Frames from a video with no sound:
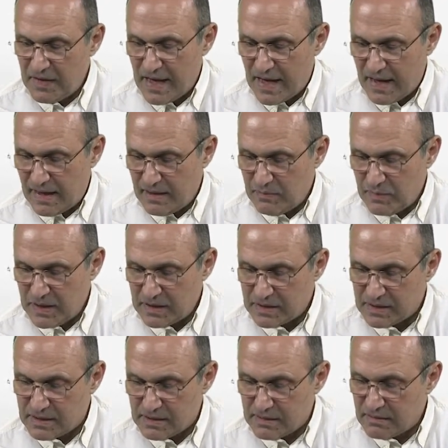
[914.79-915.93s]

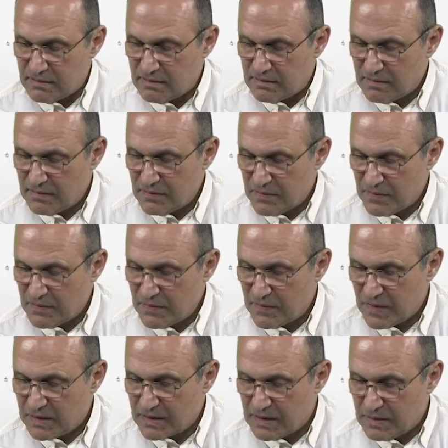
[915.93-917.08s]
element
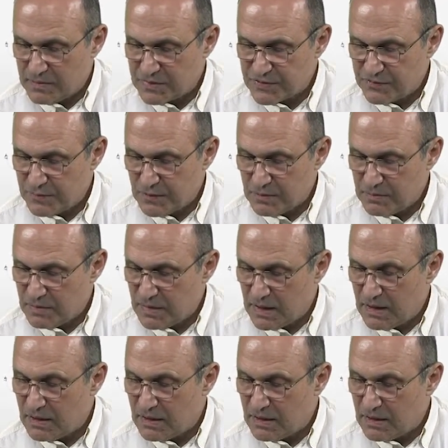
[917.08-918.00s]
that comes from